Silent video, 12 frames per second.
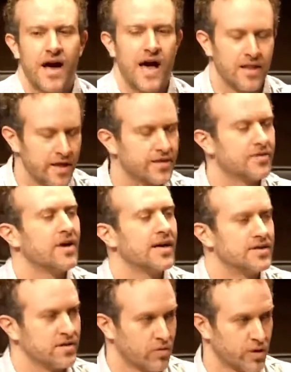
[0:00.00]
I like the
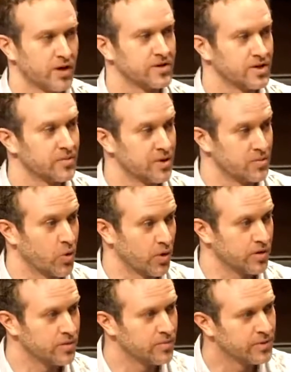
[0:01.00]
idea of working on something
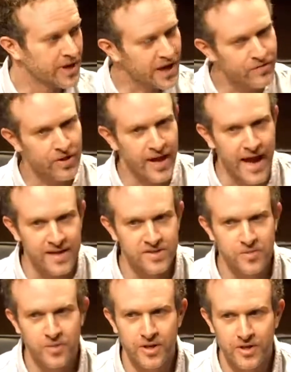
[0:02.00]
important, but not everything has
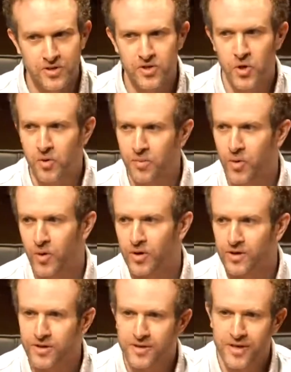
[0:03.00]
to be so
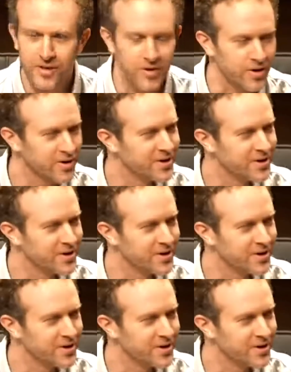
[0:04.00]
important either,